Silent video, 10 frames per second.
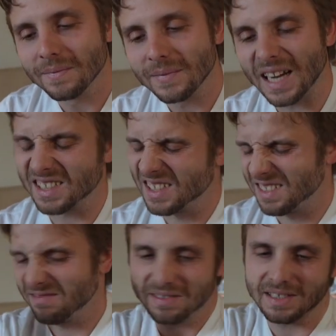actually,
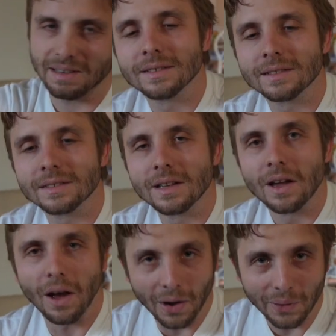
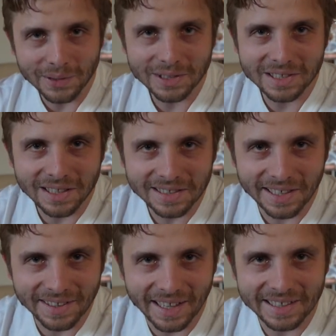oh, you just clicked
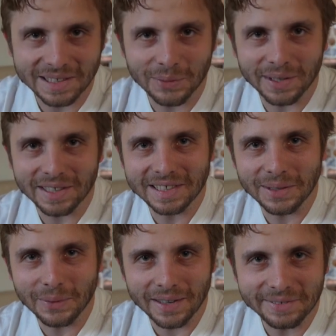on that because you wanted to see
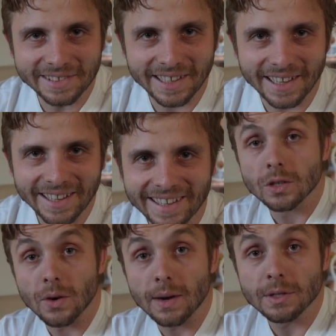what I would say.
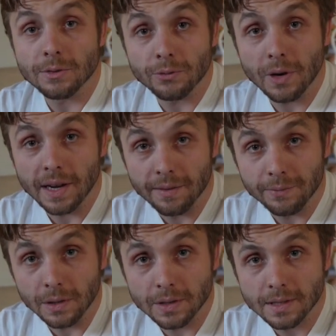So I was afraid at
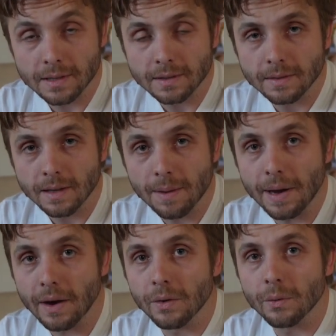first
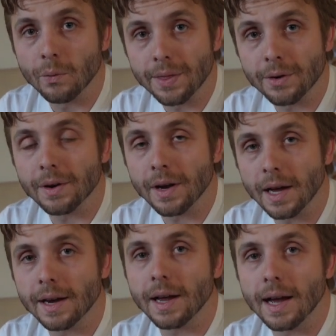about whether or
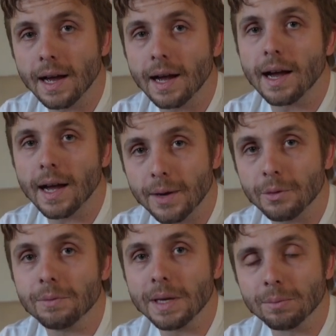not I
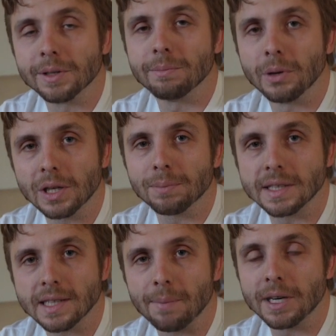would be able to book a
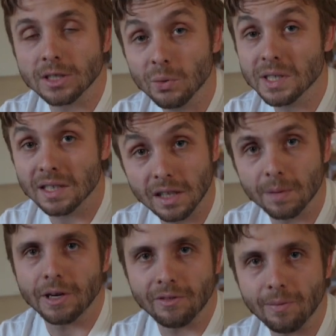place up. And it's always a little
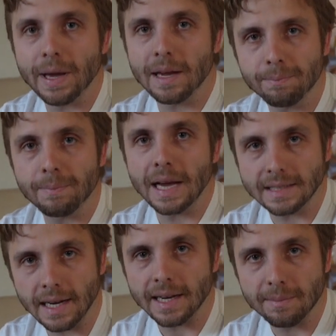bit of a
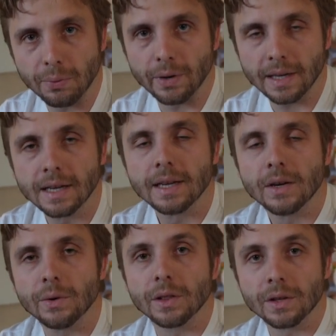anxiety point
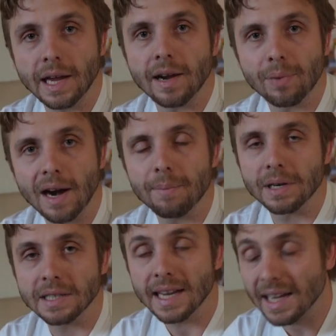when looking at a
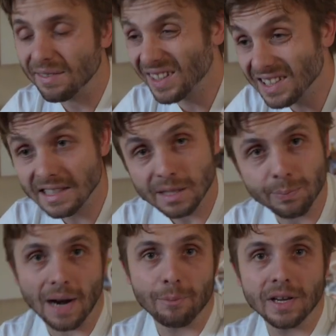property is, hey, if I lease this
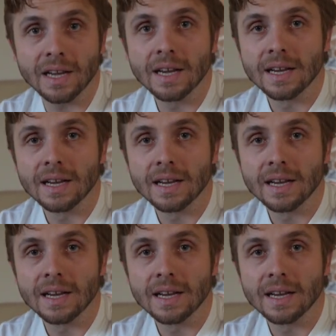property,